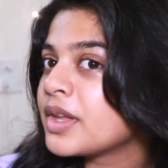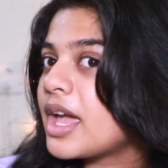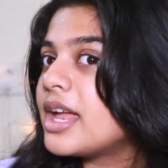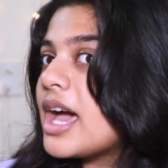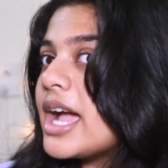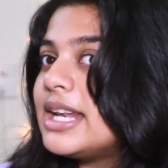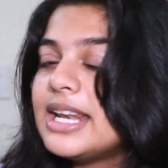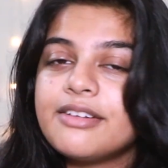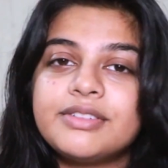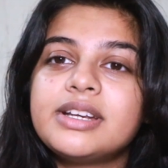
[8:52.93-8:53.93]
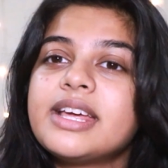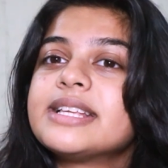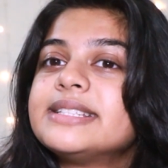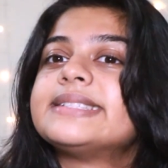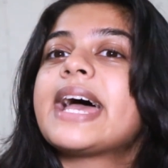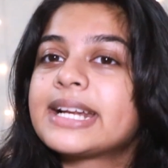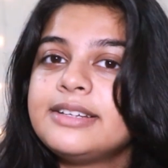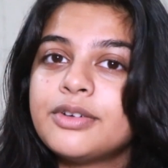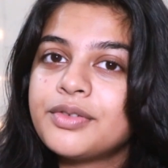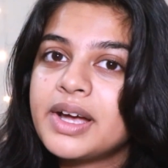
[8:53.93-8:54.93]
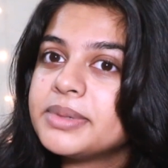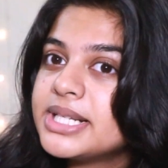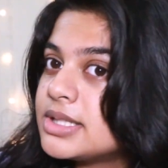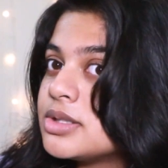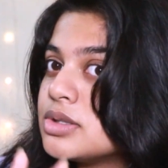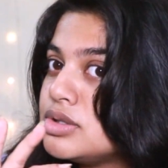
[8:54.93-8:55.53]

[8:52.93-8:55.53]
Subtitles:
And I left it exactly for 5 minutes,